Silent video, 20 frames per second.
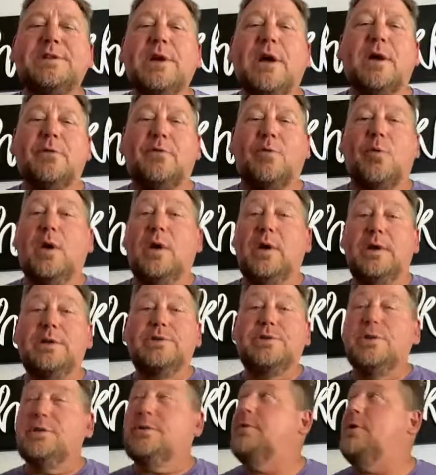be tough. Well,
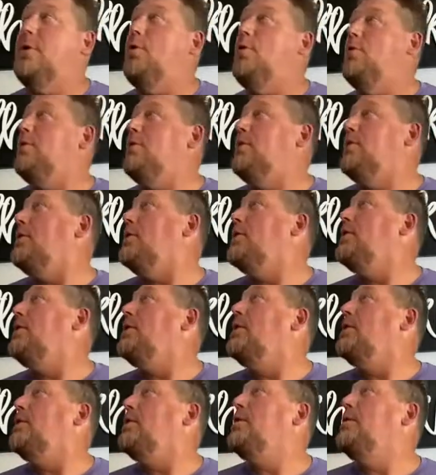he should have. Oh,
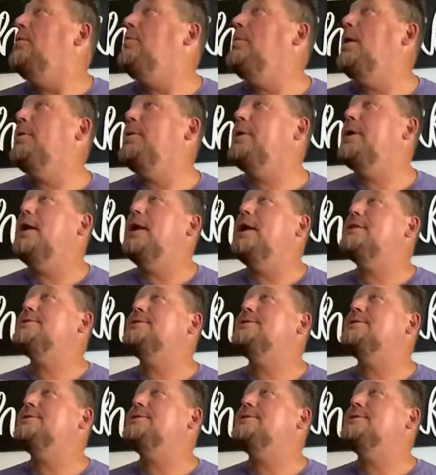mom, oh. got to